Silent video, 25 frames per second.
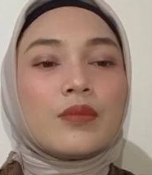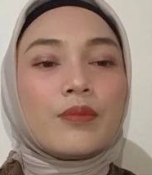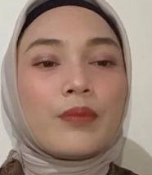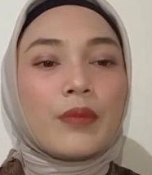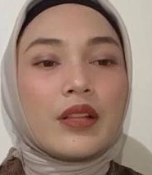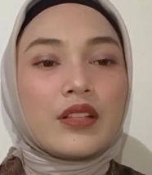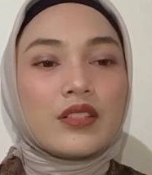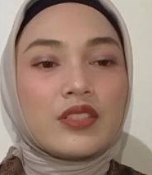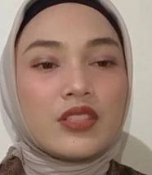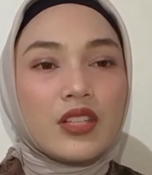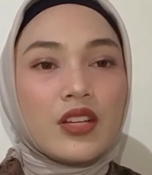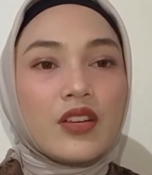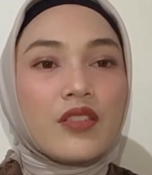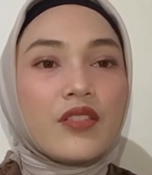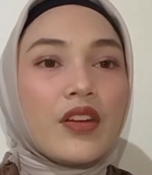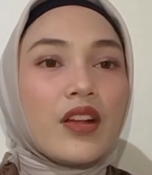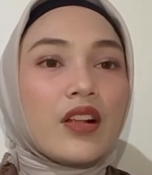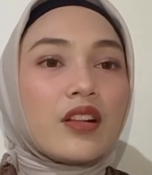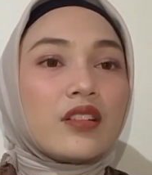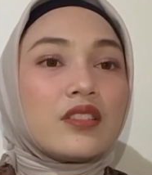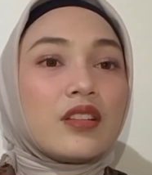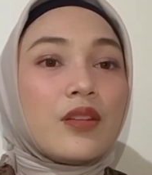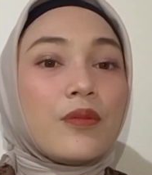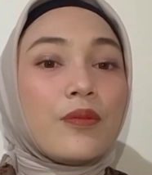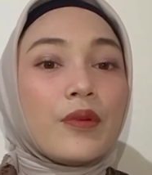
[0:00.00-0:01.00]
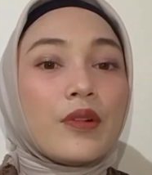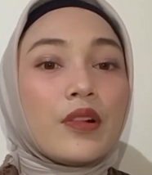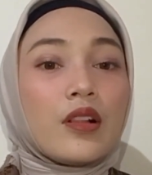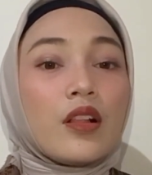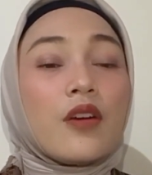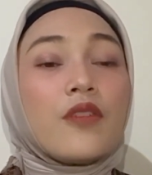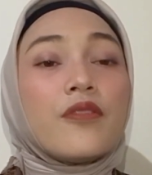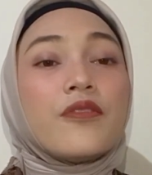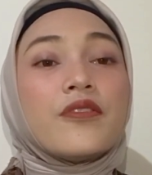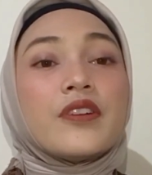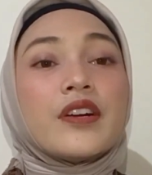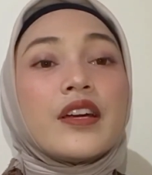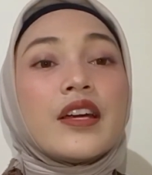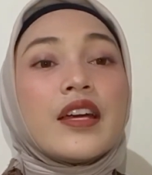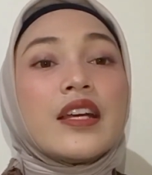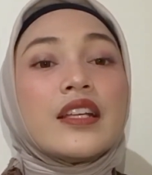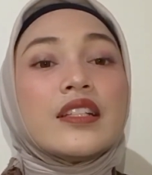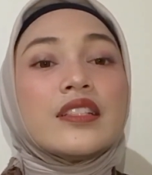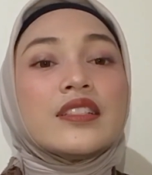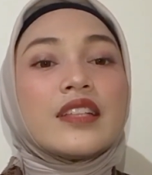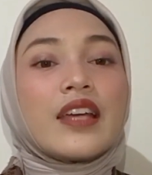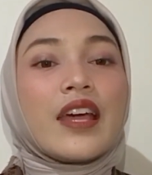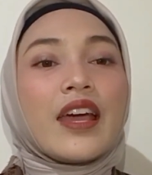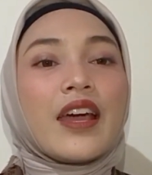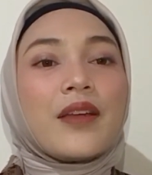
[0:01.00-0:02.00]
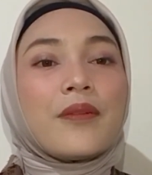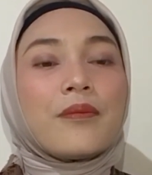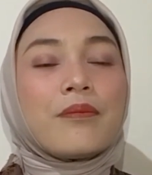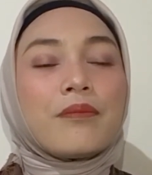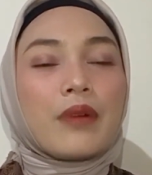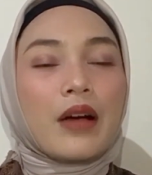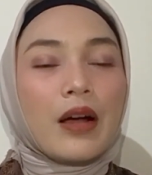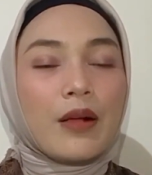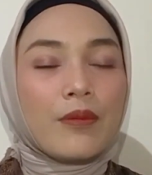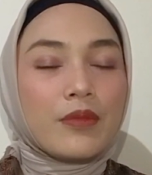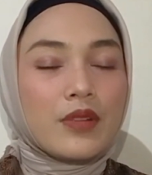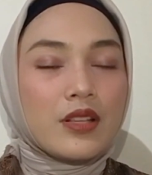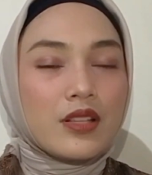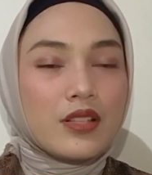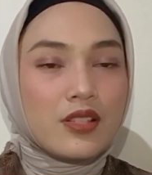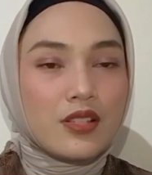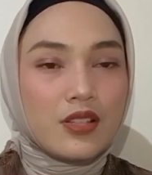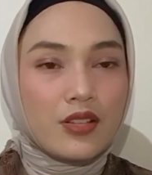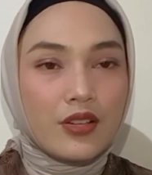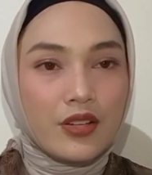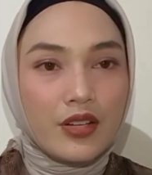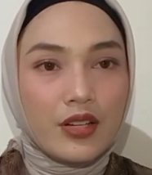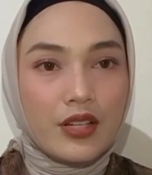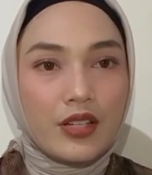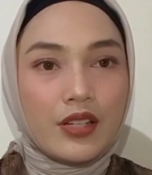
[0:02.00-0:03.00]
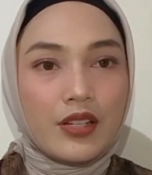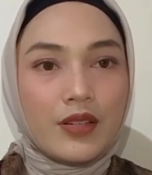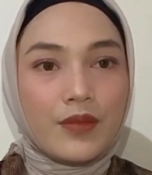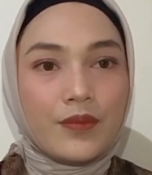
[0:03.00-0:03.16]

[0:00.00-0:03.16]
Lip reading: material developers, and publisher.